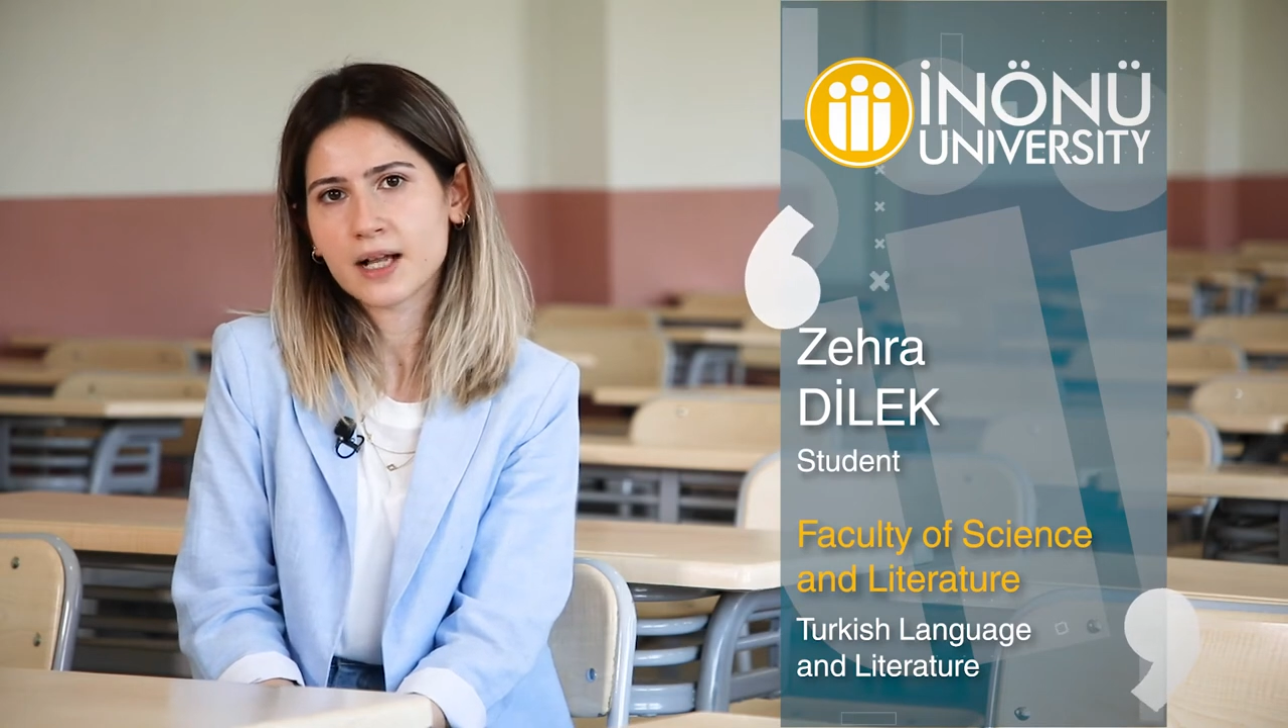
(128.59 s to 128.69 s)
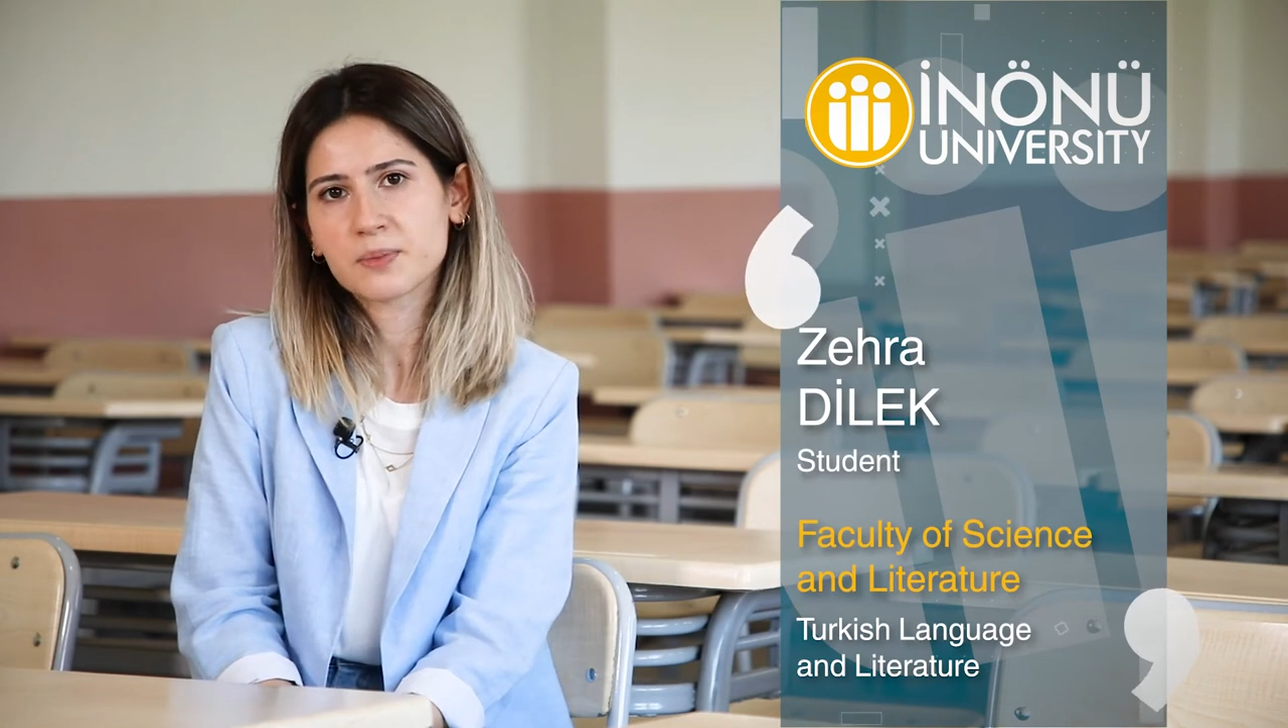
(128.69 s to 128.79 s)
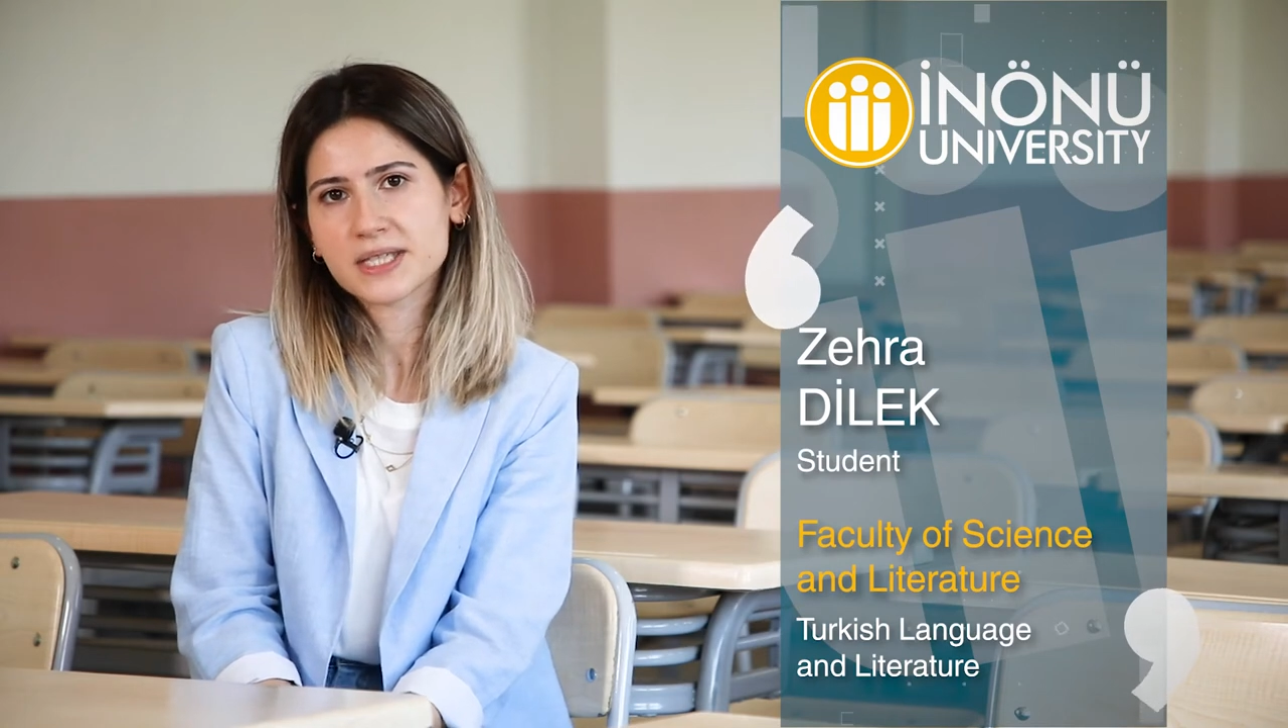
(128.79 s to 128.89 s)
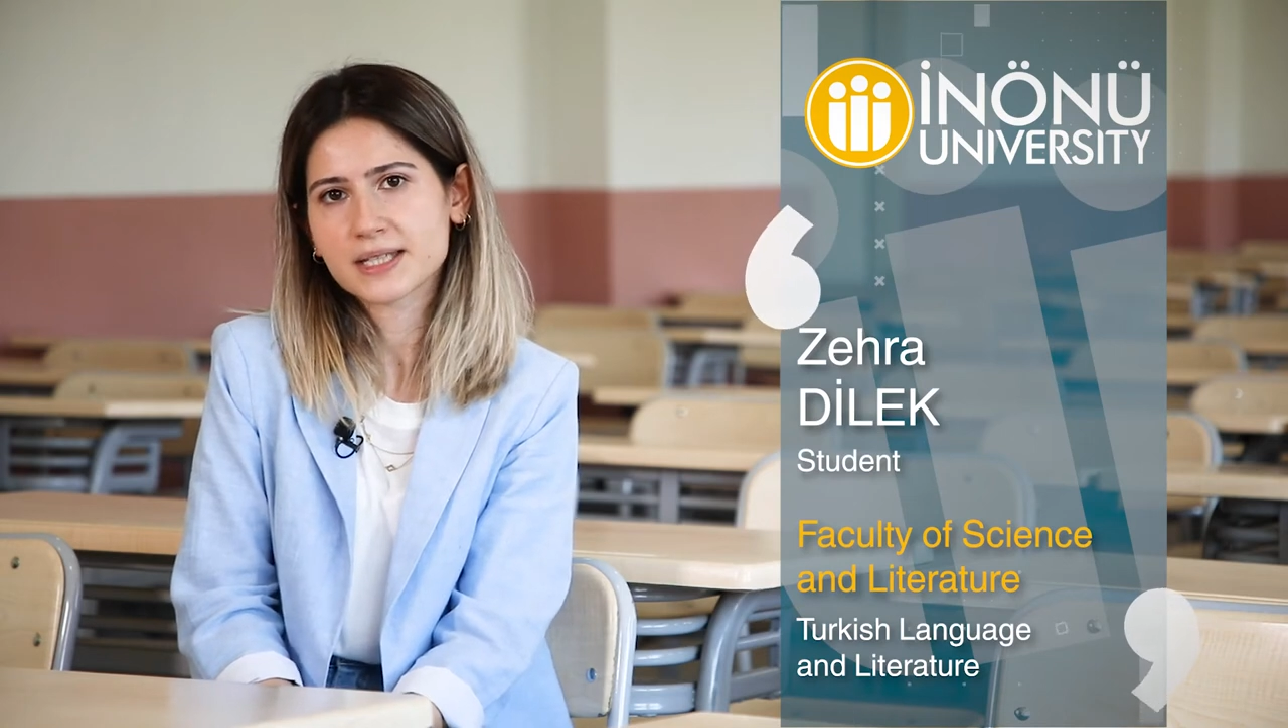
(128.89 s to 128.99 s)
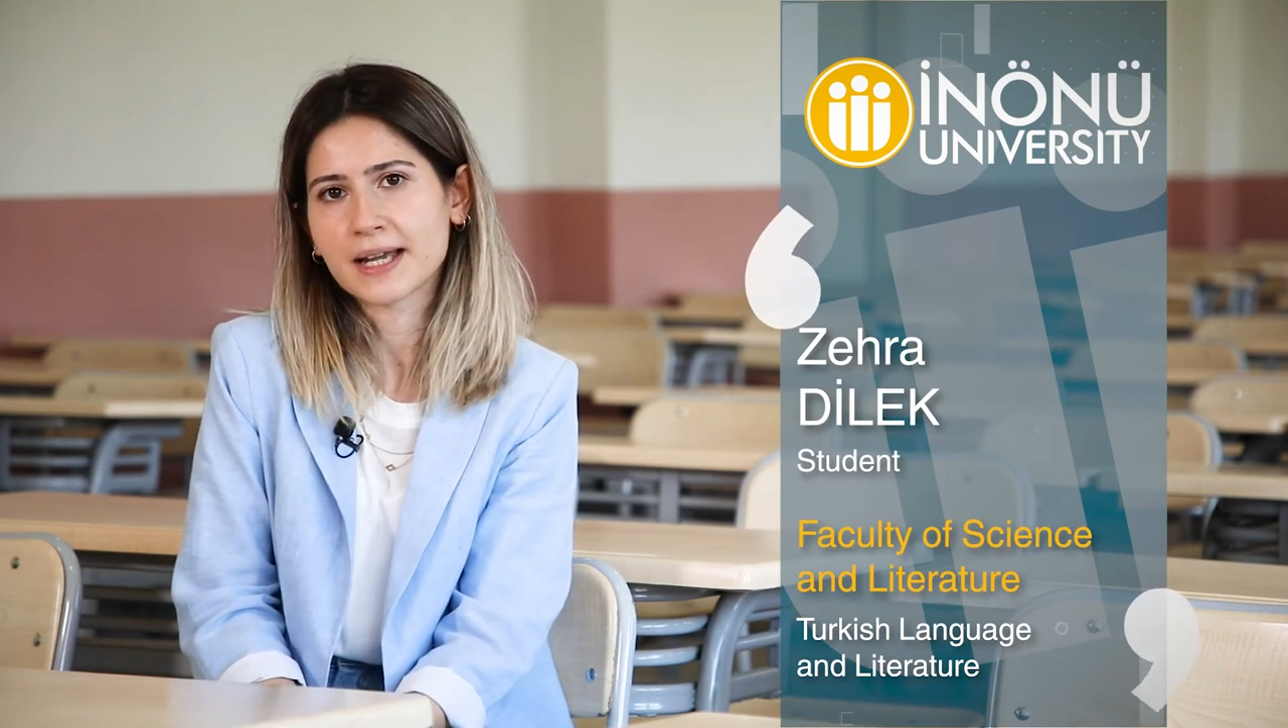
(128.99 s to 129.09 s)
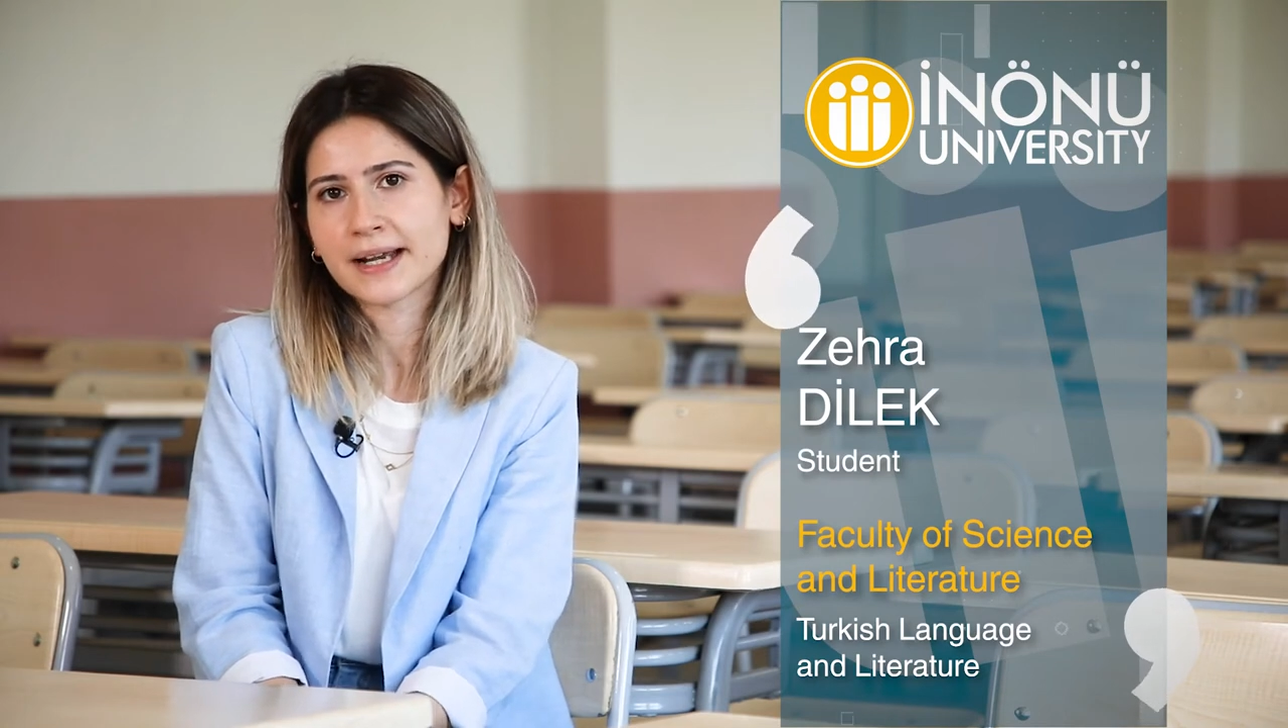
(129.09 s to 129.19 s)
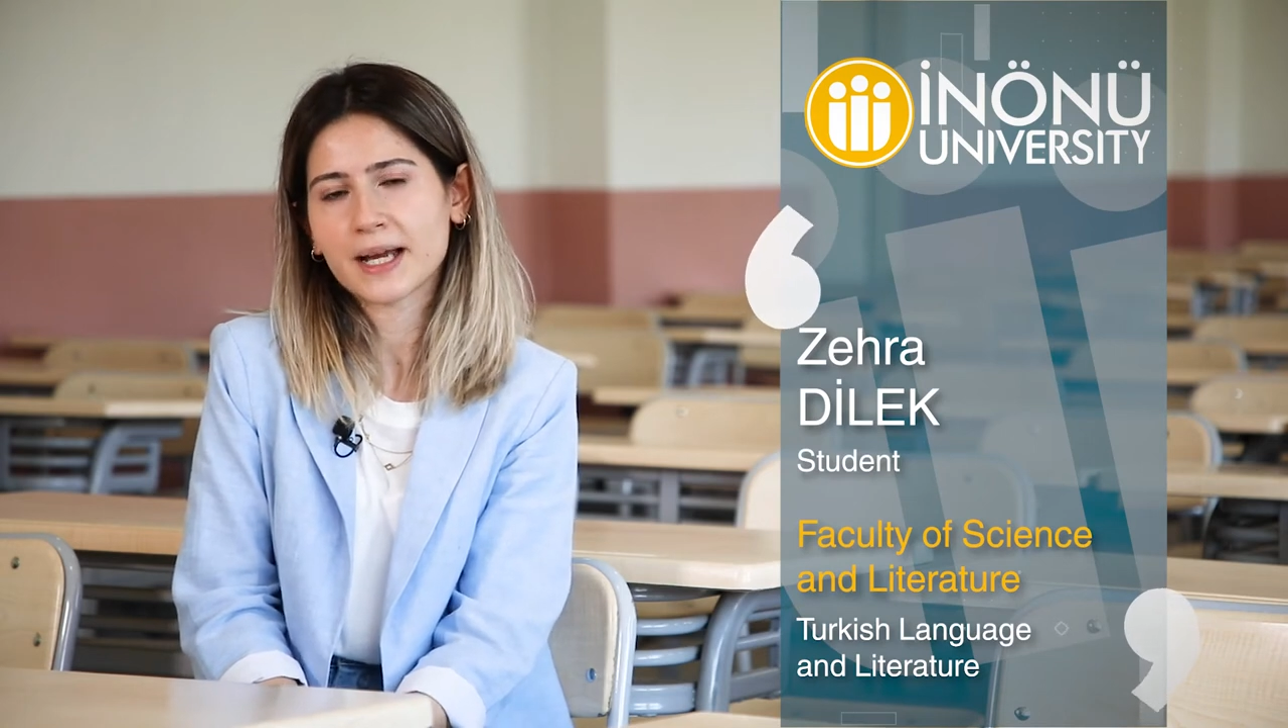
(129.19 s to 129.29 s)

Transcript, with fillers: Administrative